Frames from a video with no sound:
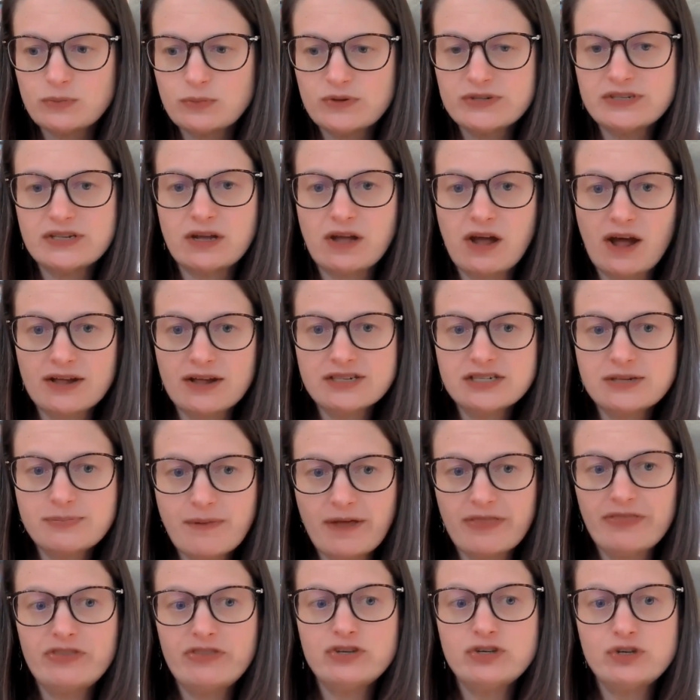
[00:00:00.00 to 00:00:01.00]
it was a
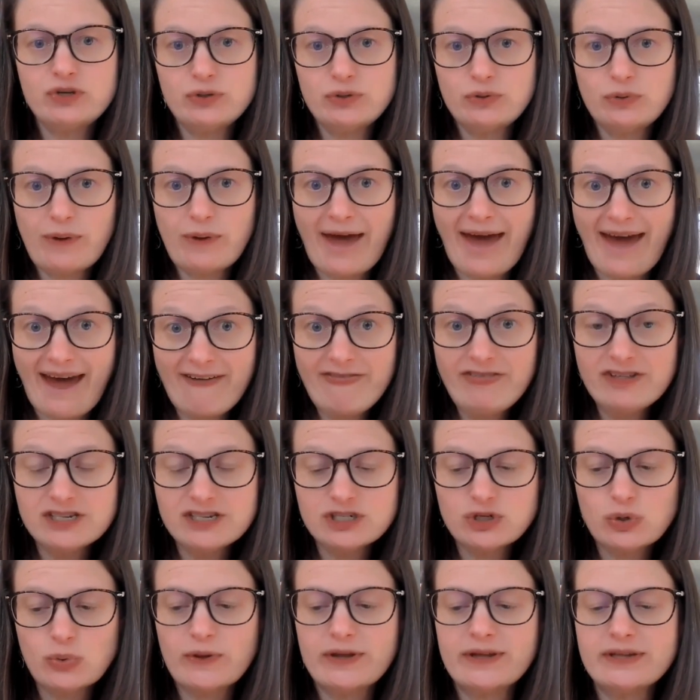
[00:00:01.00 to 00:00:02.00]
cost a month to have
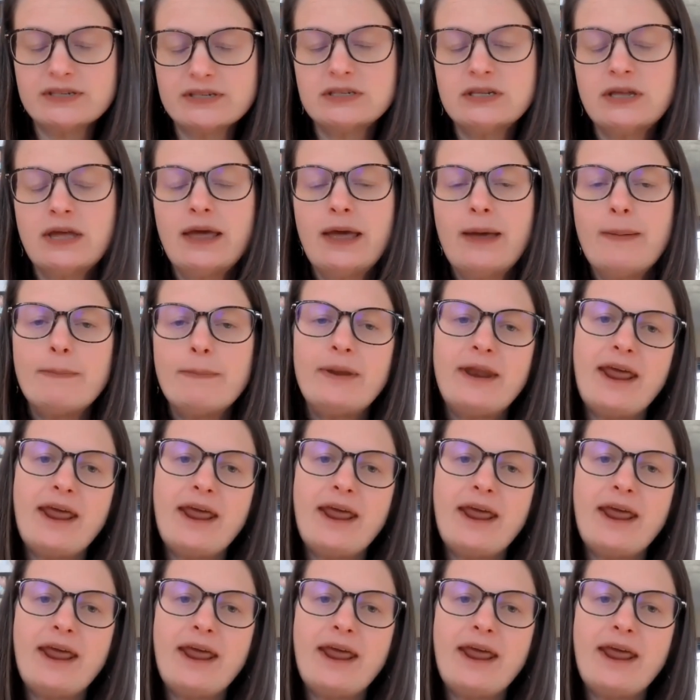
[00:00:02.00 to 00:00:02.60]
this quiz.